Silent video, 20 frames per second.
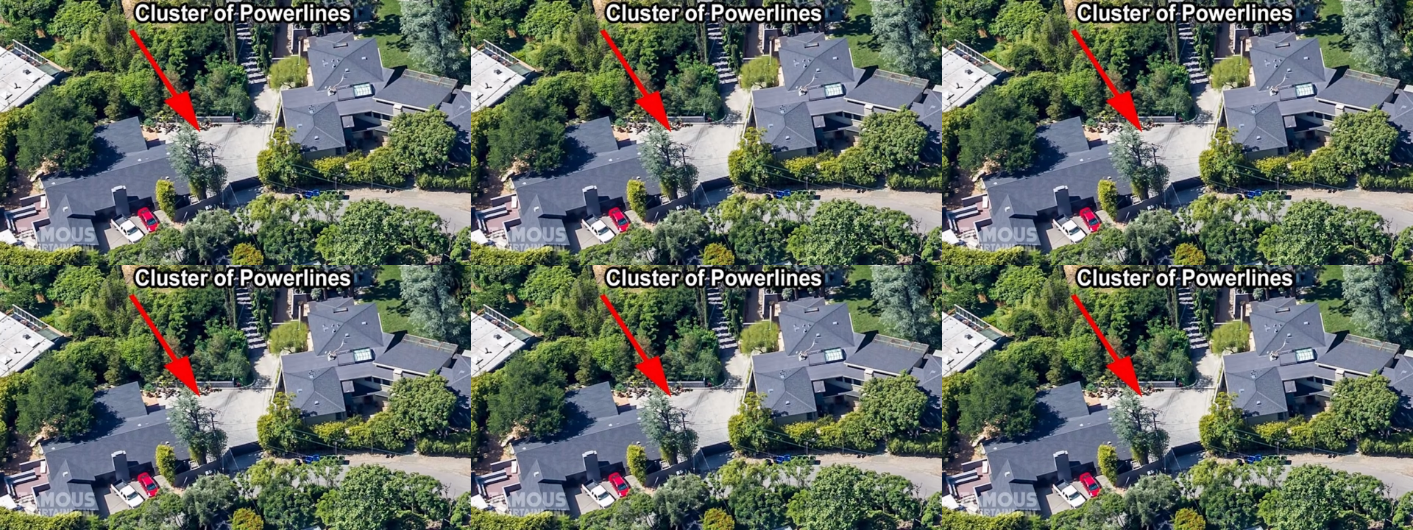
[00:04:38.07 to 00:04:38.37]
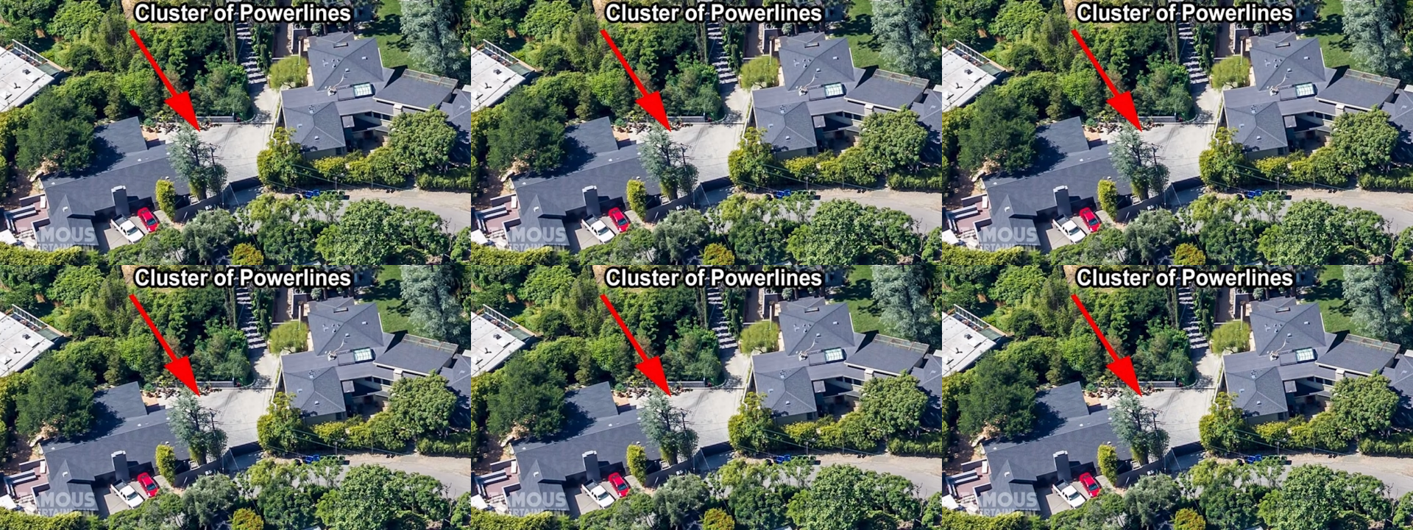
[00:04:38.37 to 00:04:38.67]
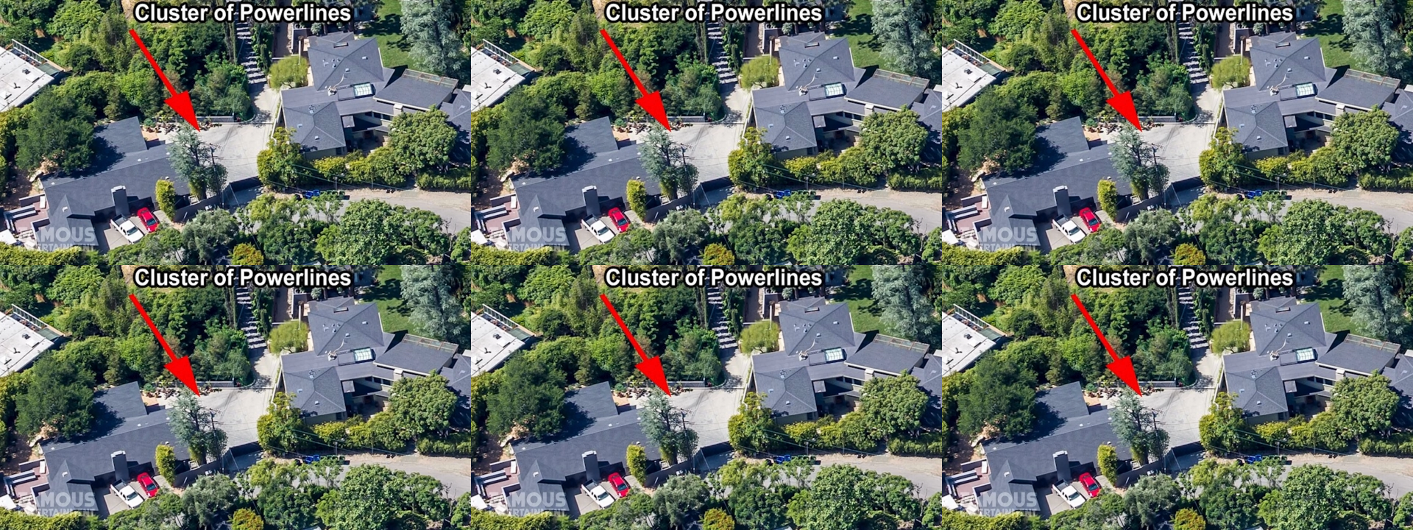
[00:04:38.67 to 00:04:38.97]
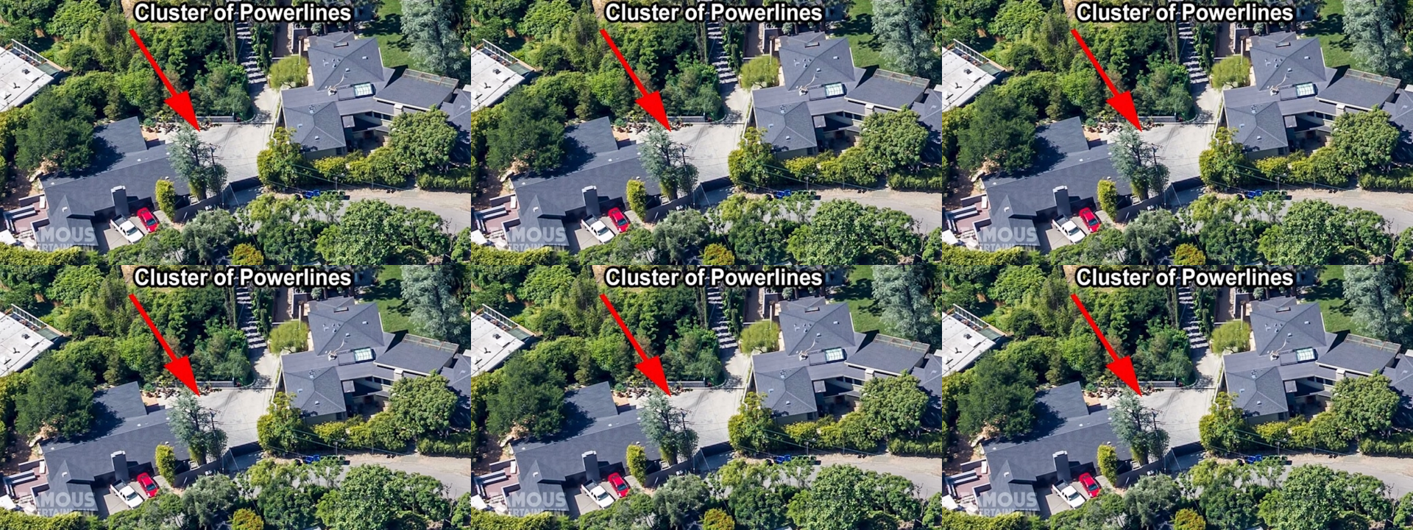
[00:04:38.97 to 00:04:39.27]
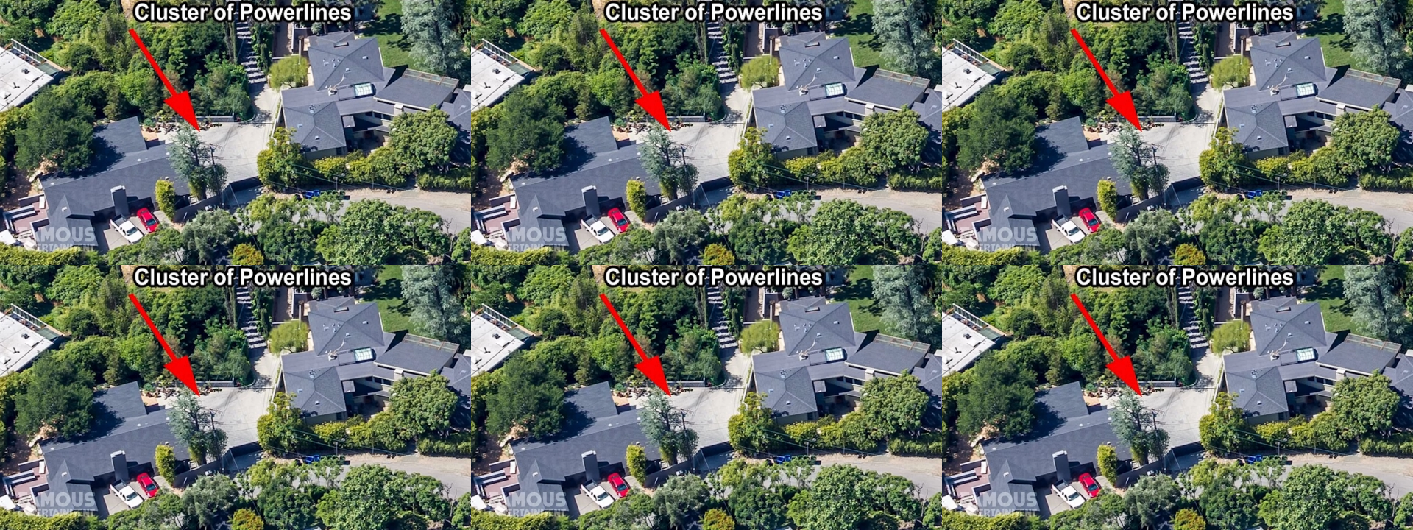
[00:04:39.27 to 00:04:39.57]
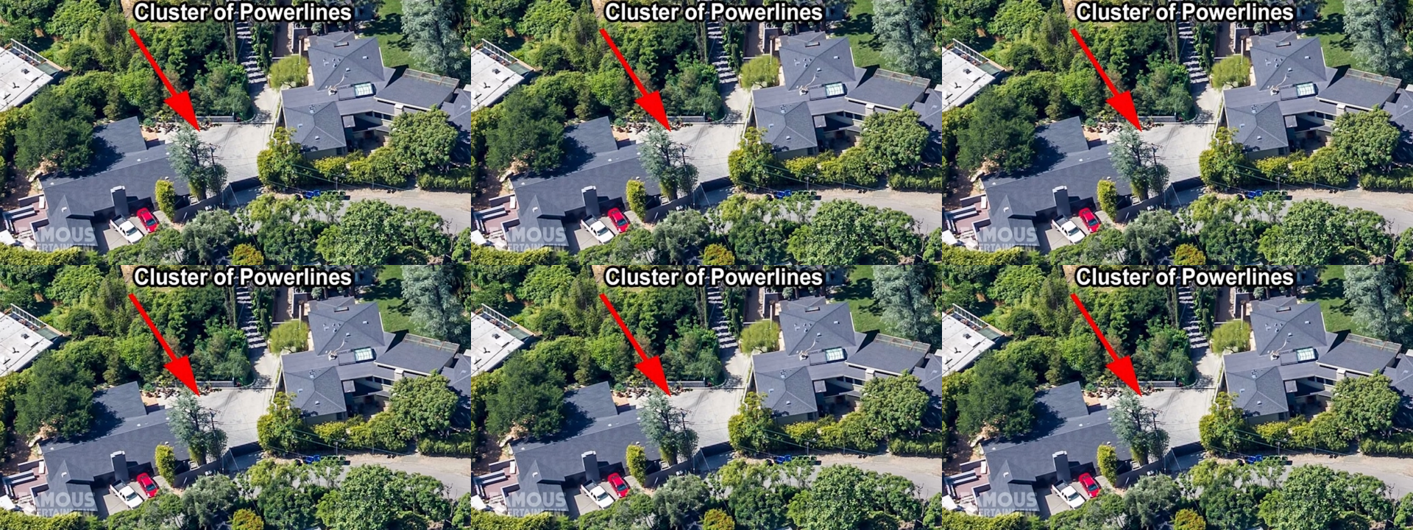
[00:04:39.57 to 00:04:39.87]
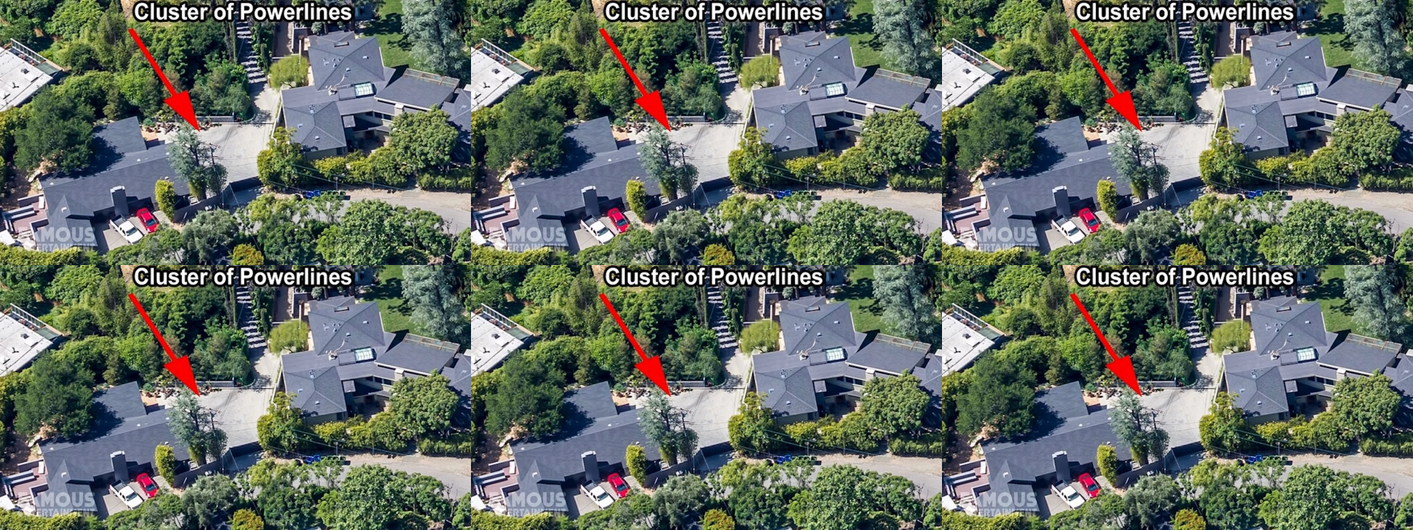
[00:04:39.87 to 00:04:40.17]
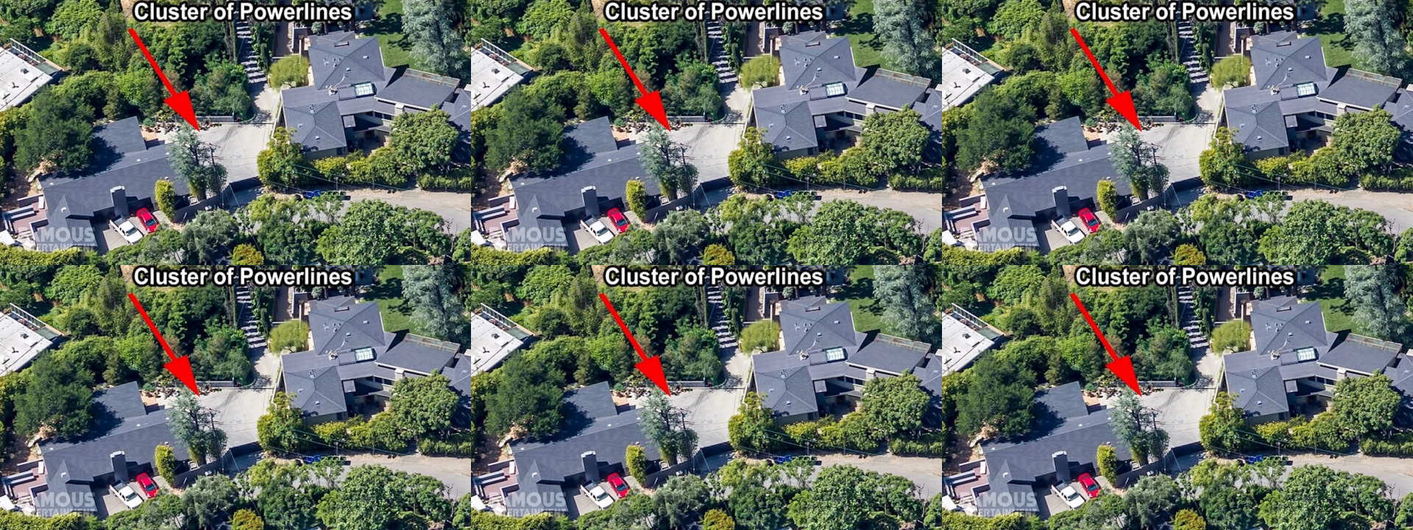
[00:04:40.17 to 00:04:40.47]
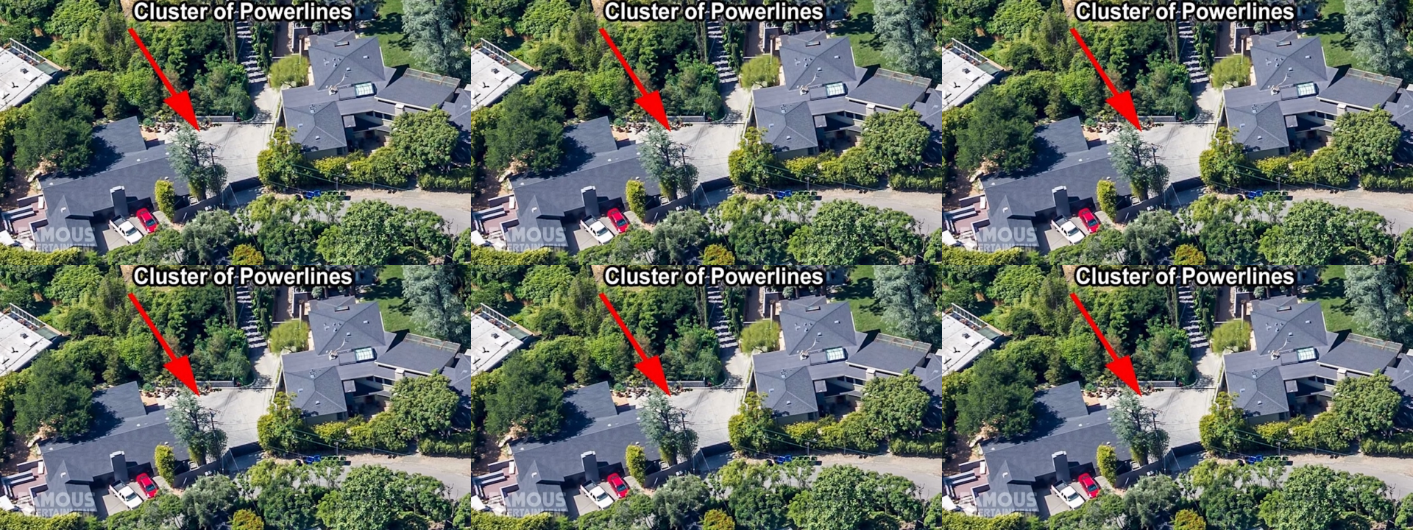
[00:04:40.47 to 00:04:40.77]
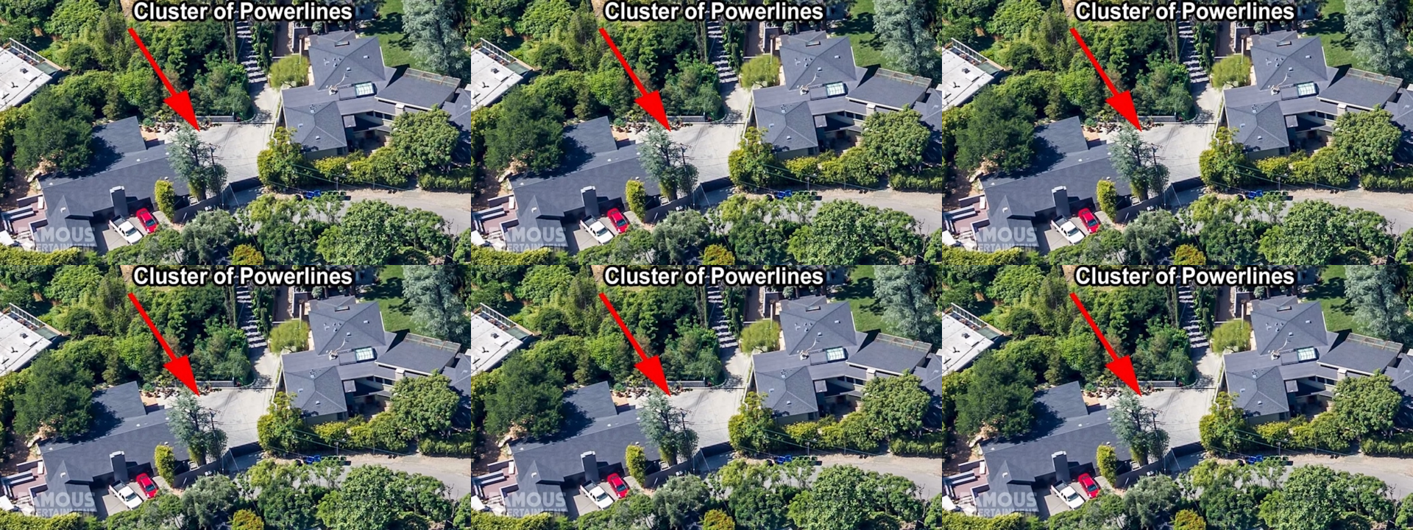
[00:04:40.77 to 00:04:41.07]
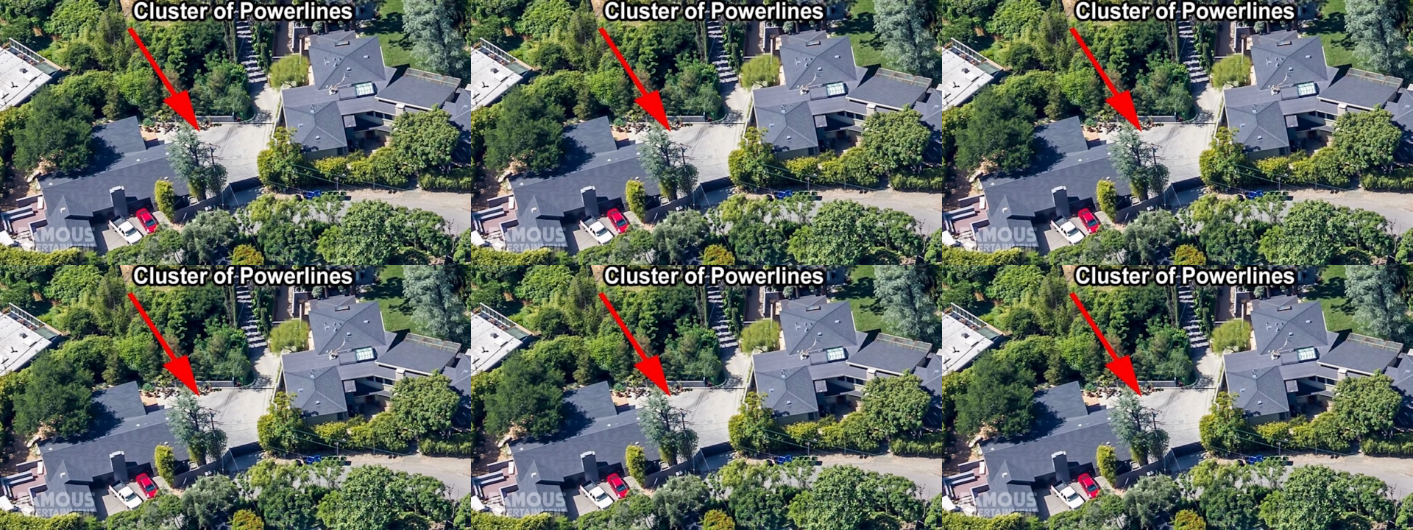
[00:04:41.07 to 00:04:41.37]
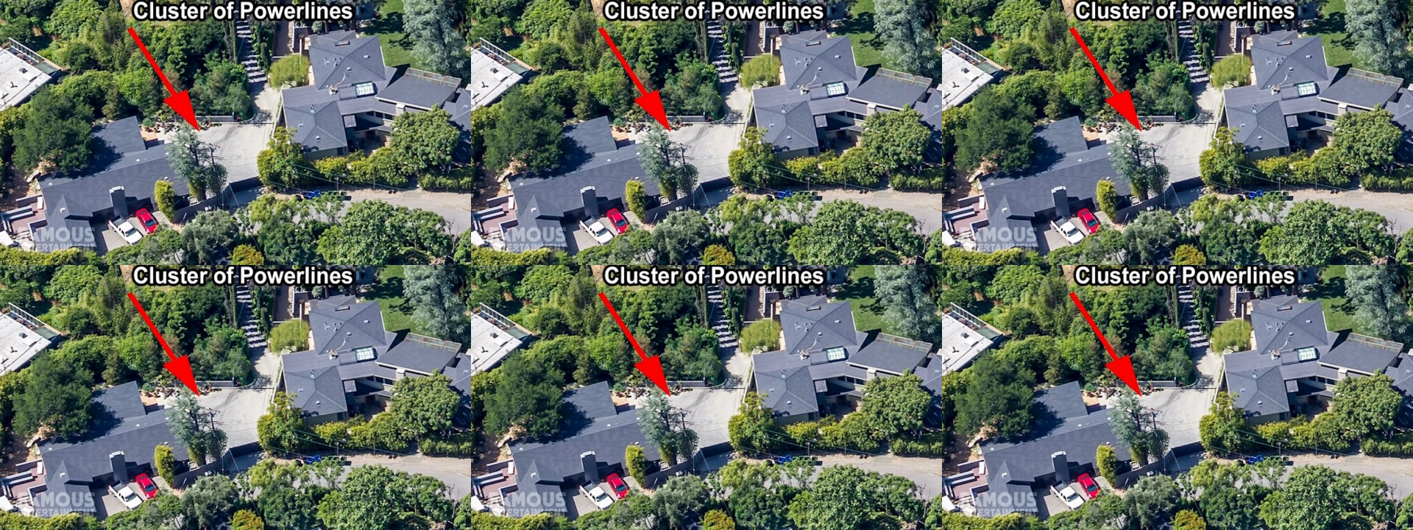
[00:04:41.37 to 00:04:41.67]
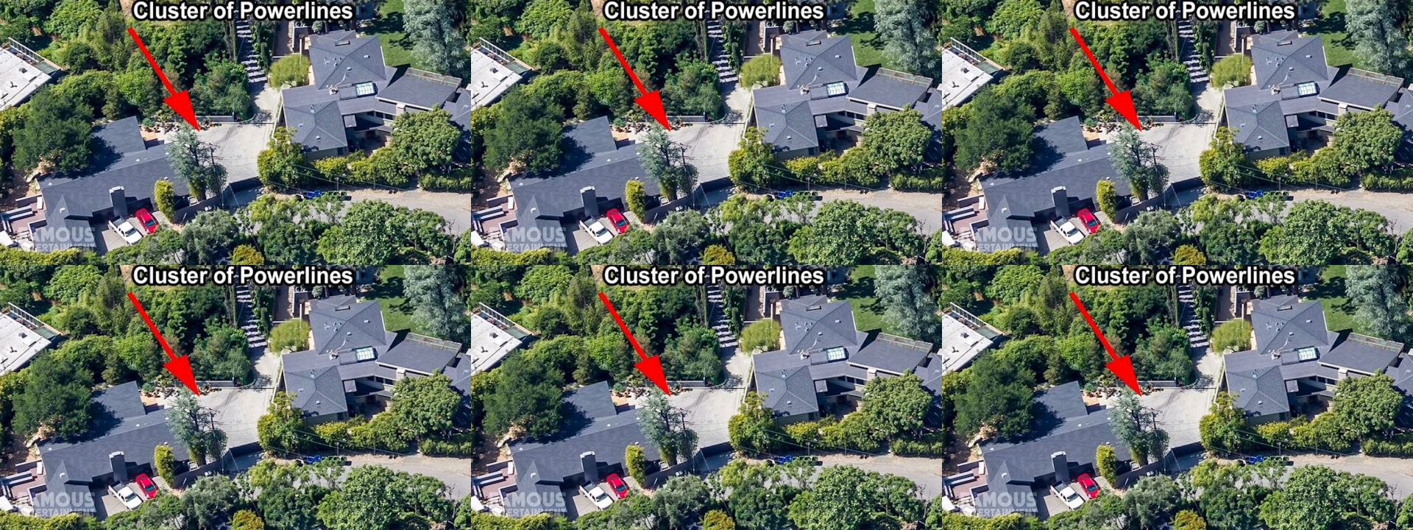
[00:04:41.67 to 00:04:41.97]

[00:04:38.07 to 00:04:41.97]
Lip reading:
[unreadable: no face in view]